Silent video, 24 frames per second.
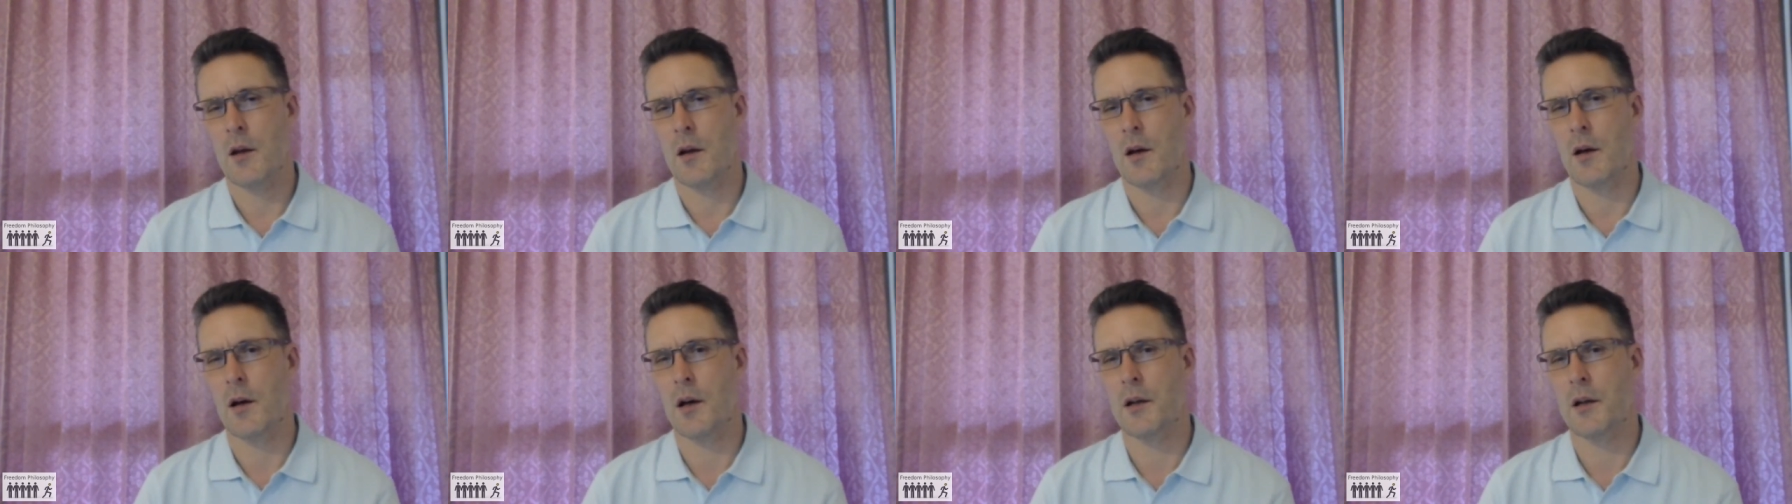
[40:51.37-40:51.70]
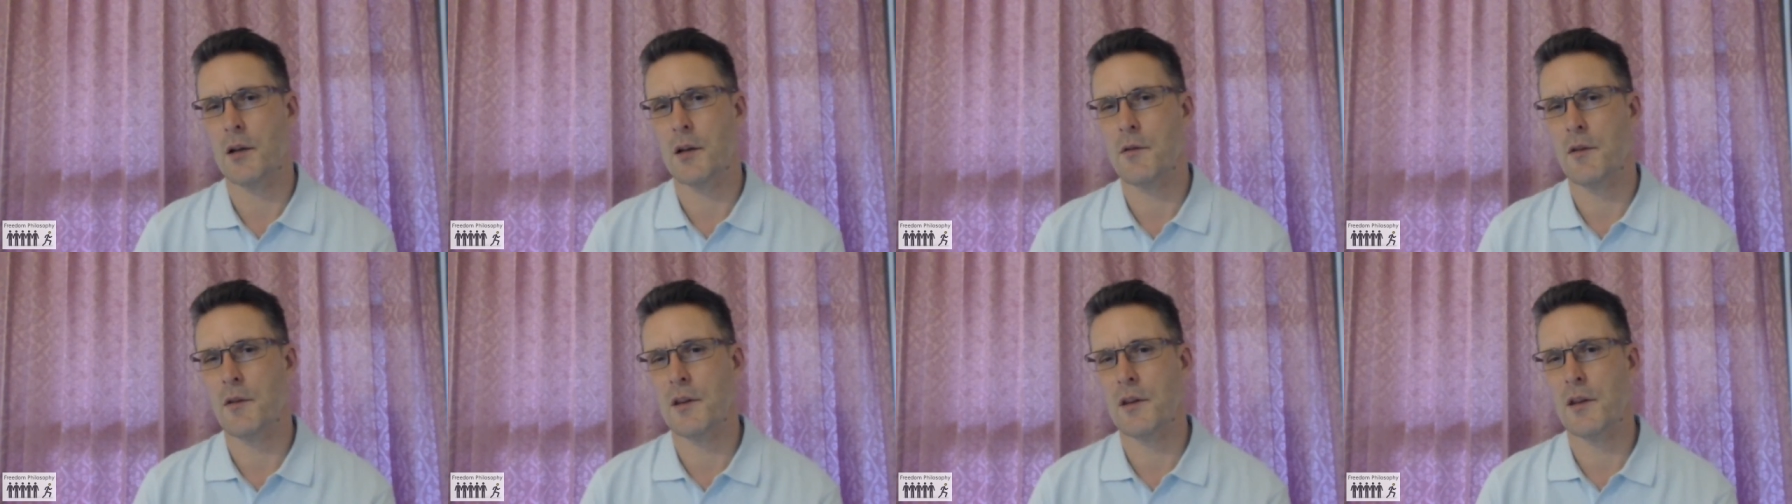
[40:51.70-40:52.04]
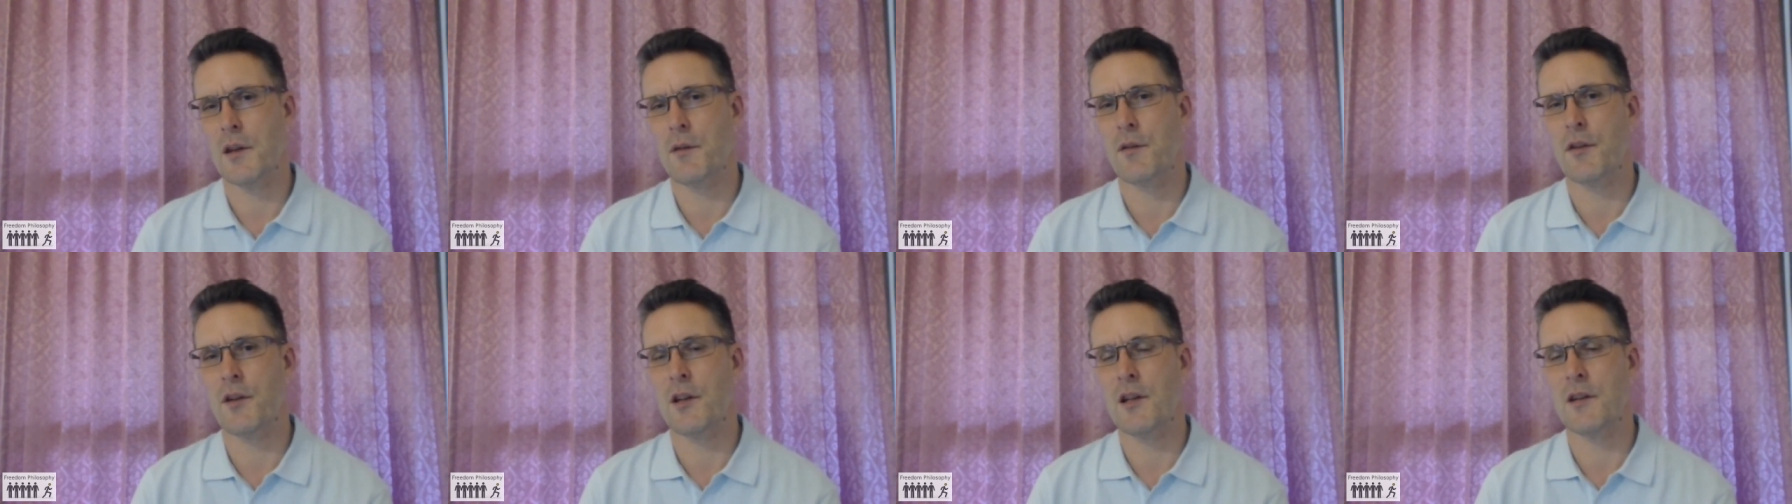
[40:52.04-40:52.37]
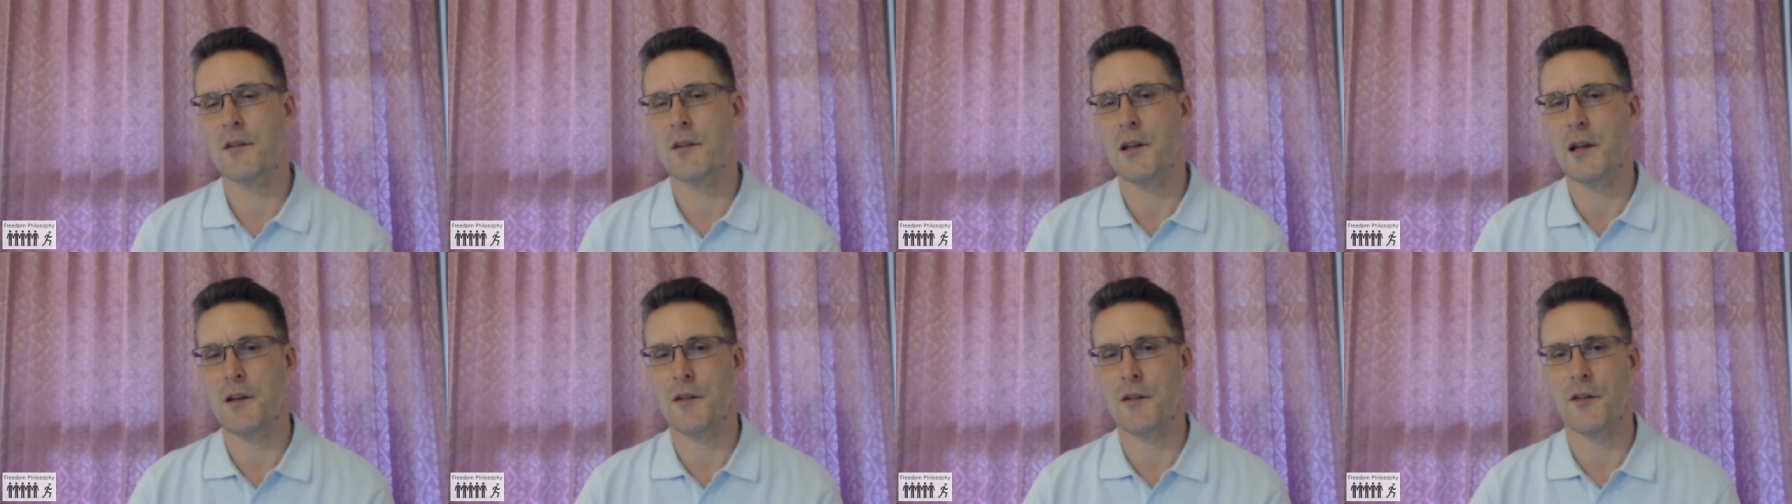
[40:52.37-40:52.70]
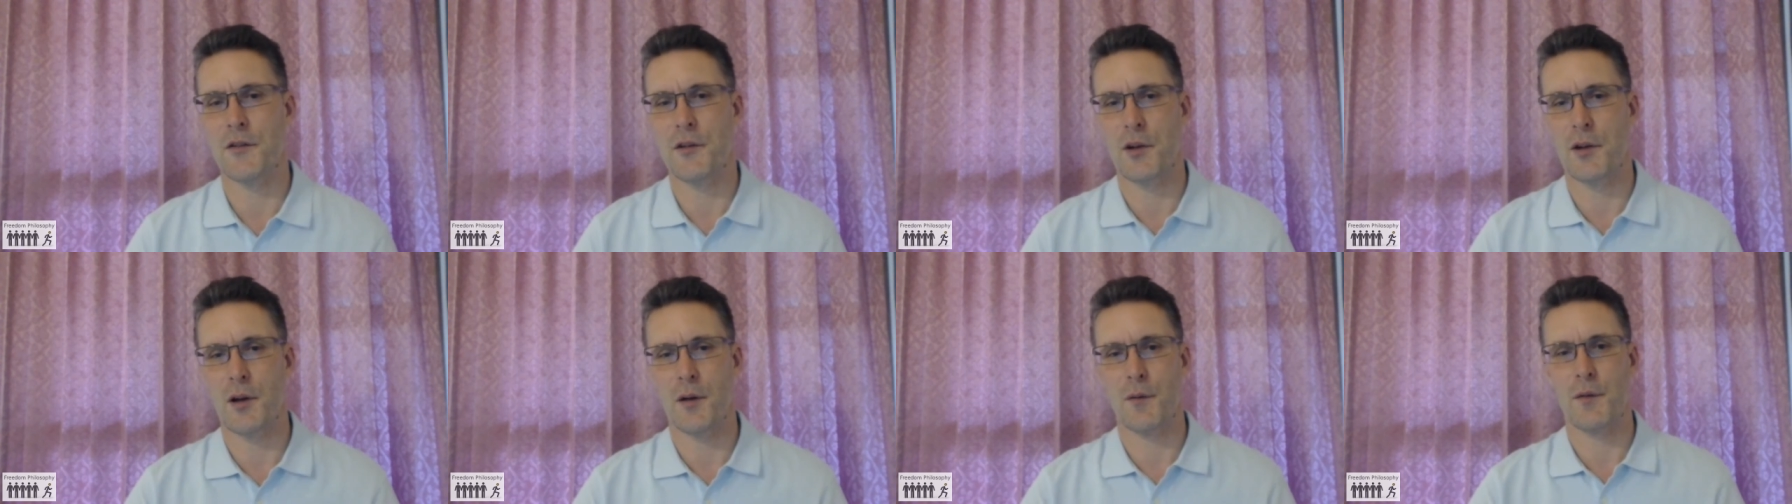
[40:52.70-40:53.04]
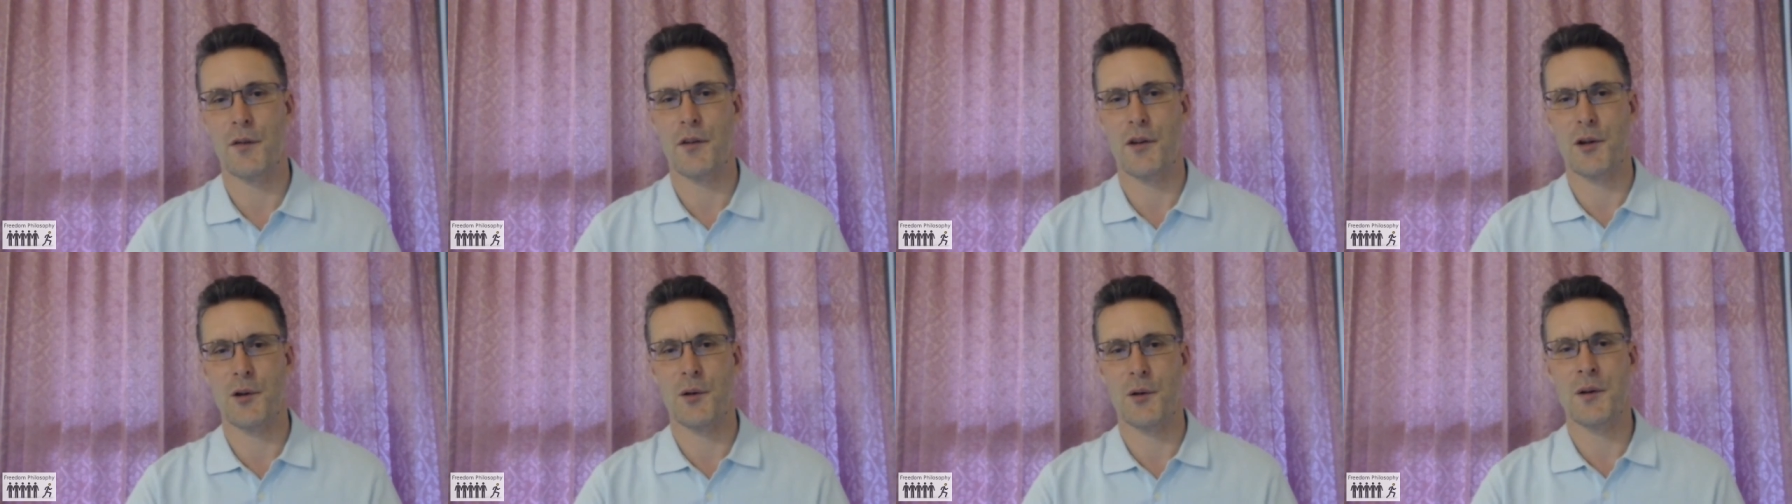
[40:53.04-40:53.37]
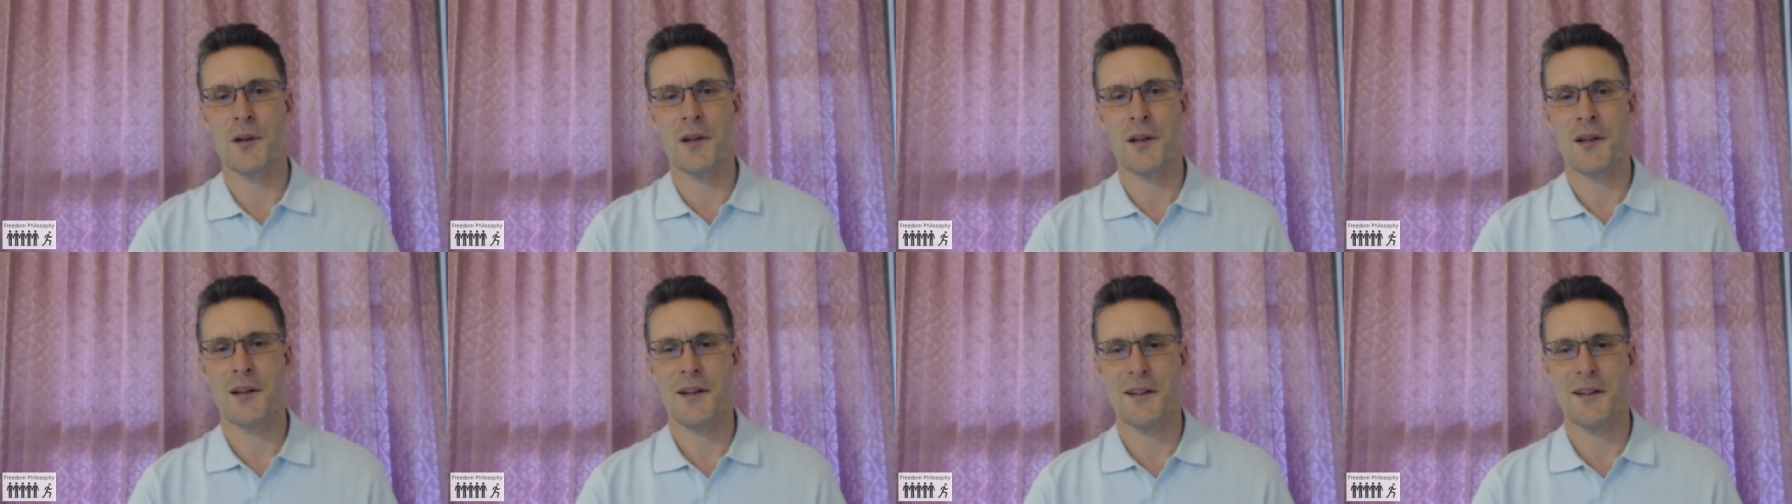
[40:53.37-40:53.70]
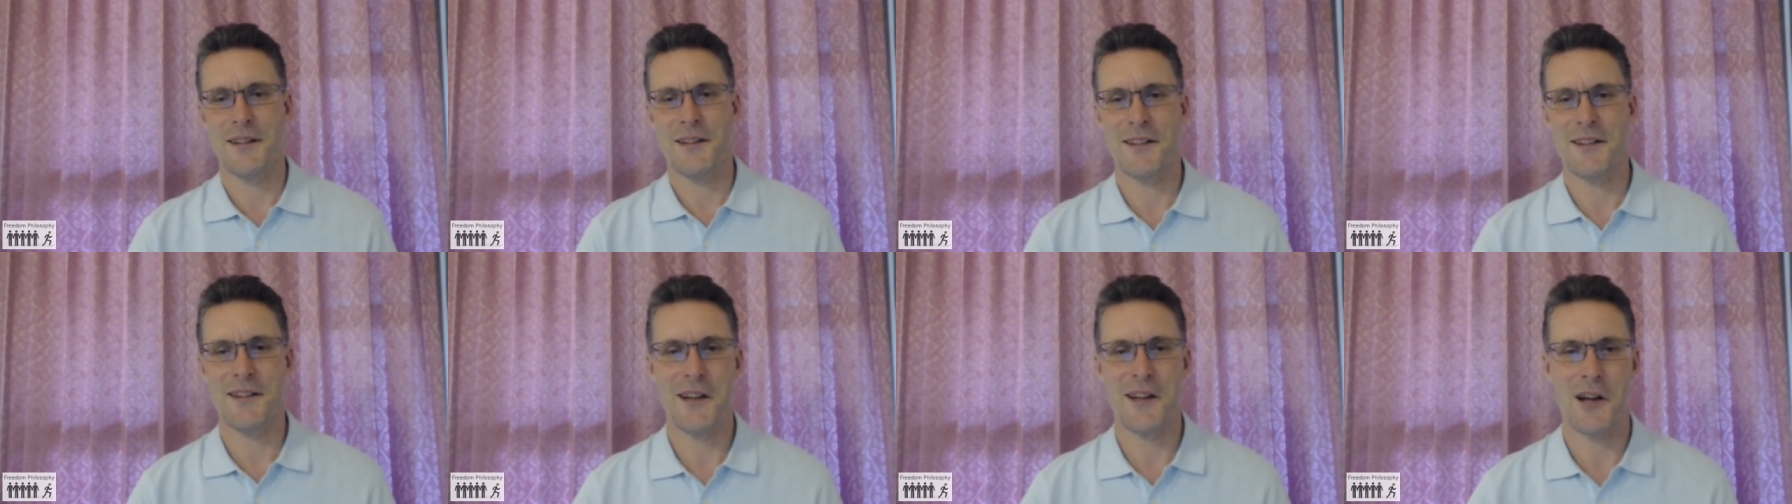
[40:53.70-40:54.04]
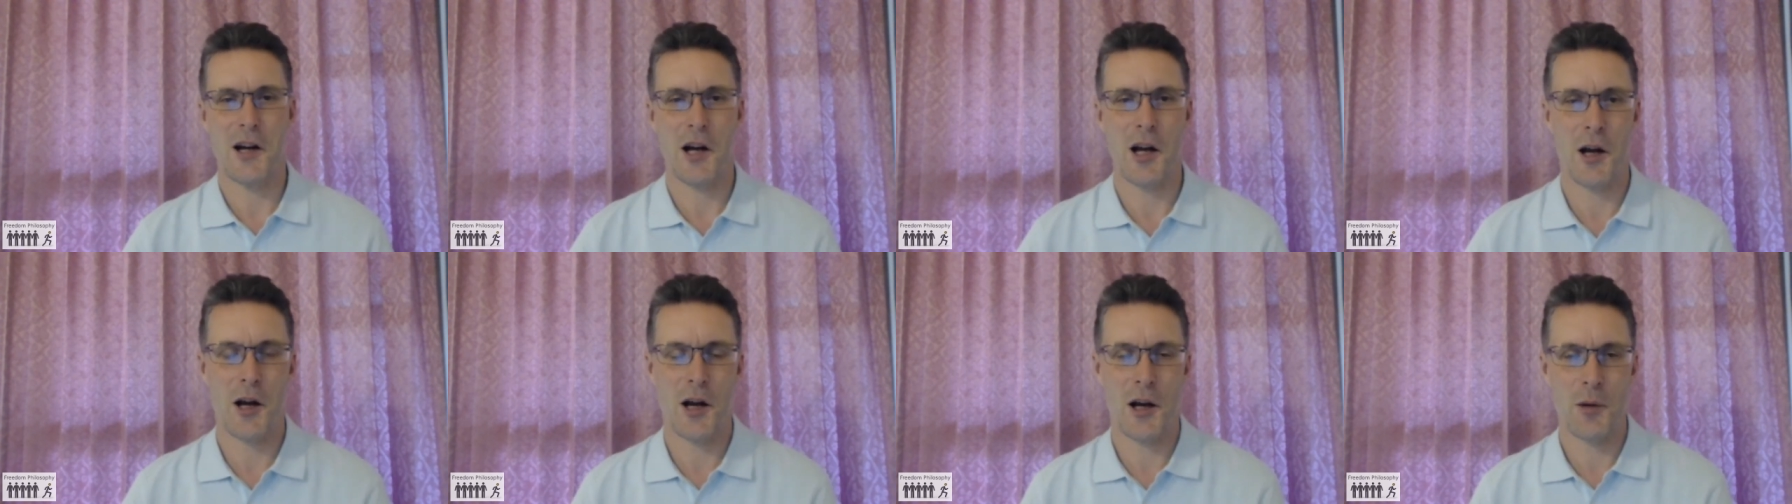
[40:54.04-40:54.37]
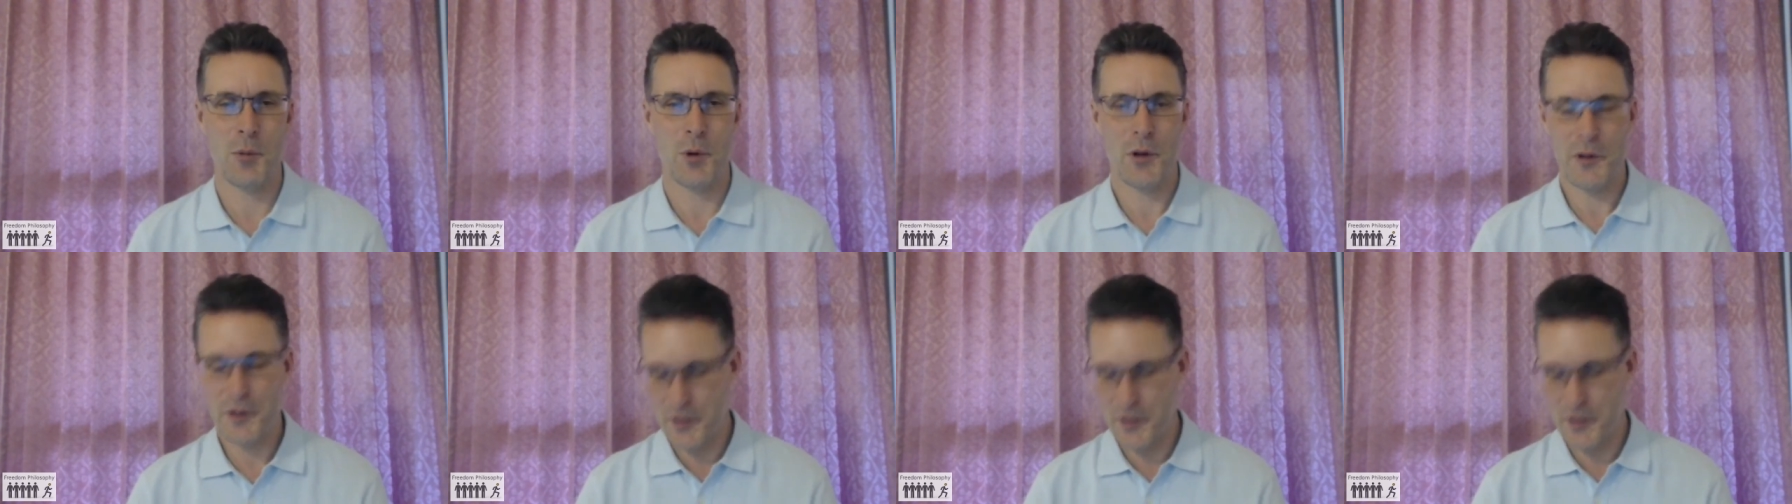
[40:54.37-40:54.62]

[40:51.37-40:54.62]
Uh, I don't think they've seen that stuff. So yeah, I, I wonder